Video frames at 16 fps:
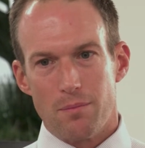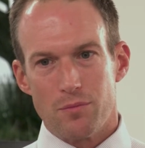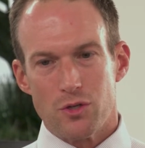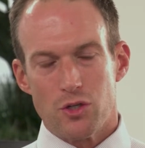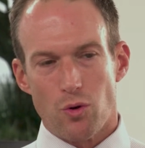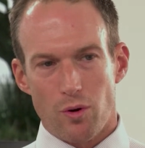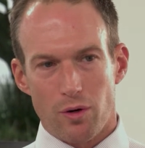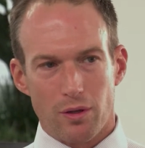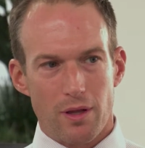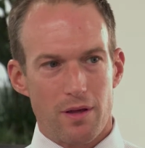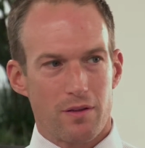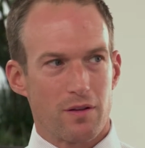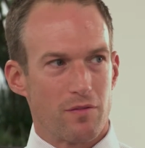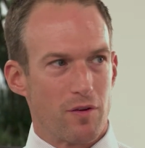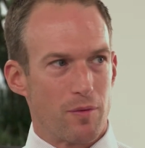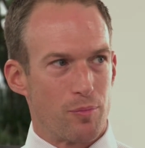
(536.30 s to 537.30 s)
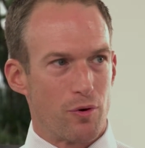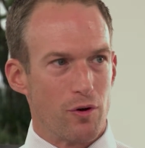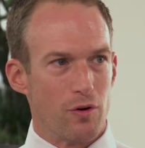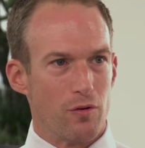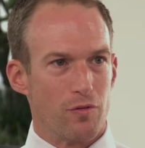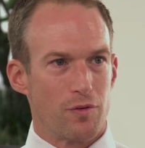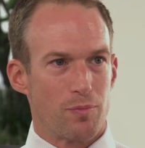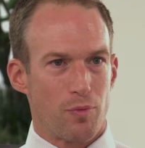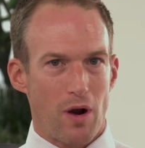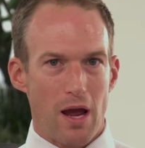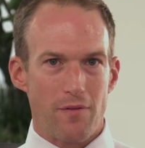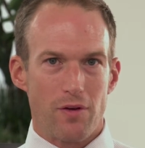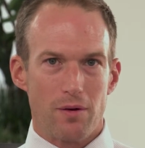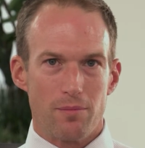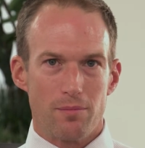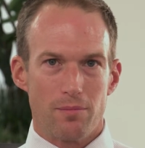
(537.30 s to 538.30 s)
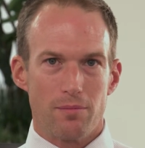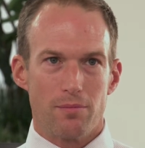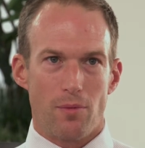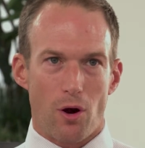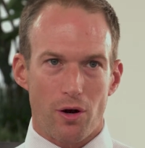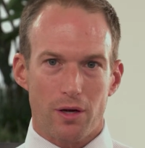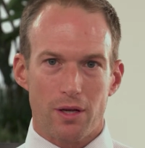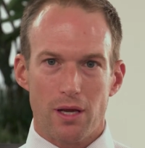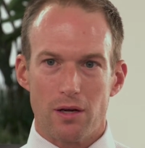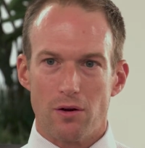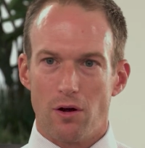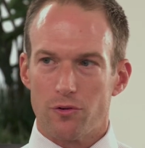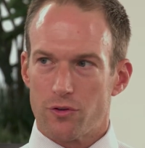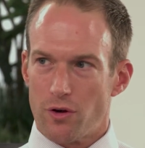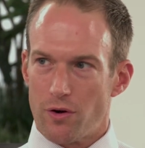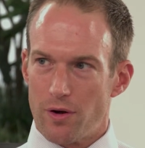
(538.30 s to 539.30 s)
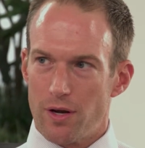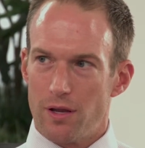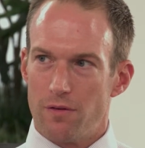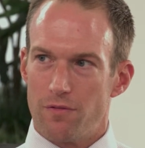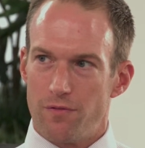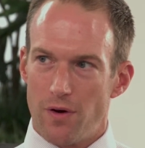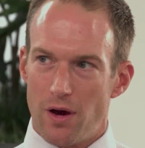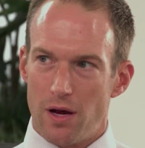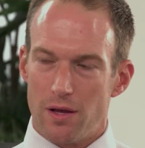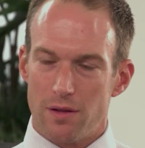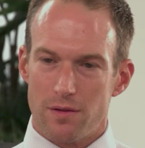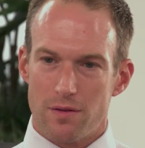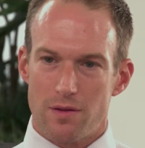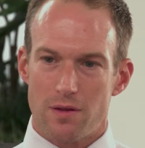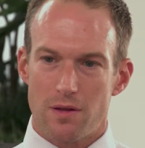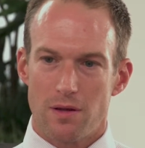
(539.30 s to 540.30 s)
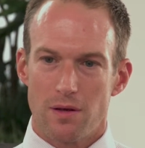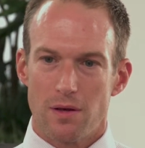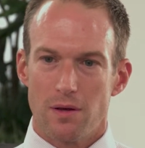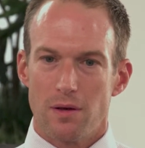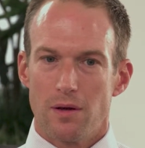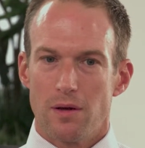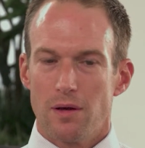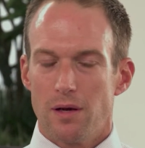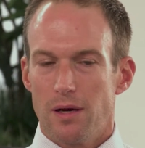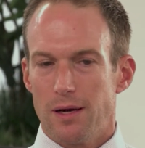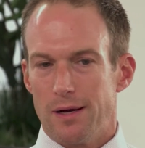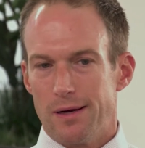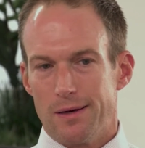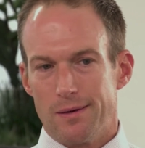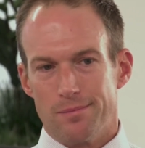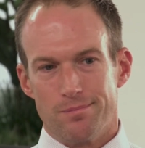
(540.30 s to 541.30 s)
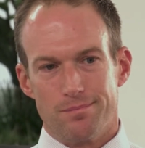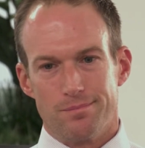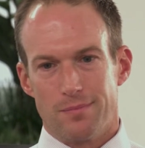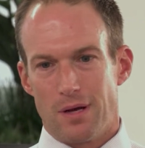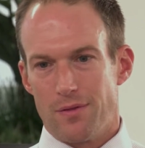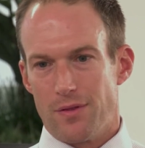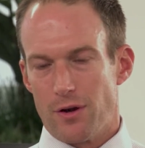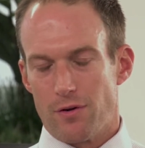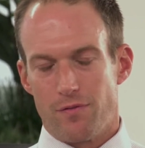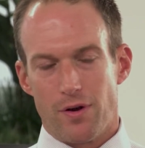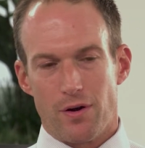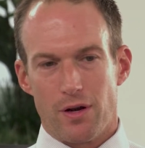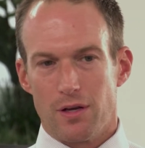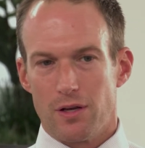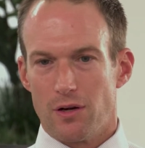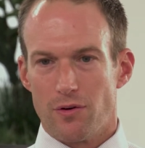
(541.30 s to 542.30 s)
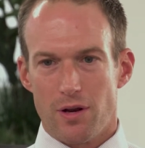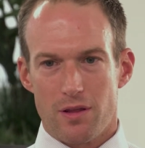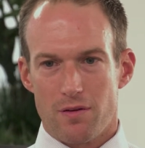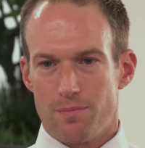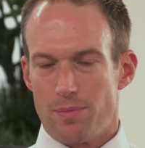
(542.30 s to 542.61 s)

short list of approved private market alternative funds, there are varying degrees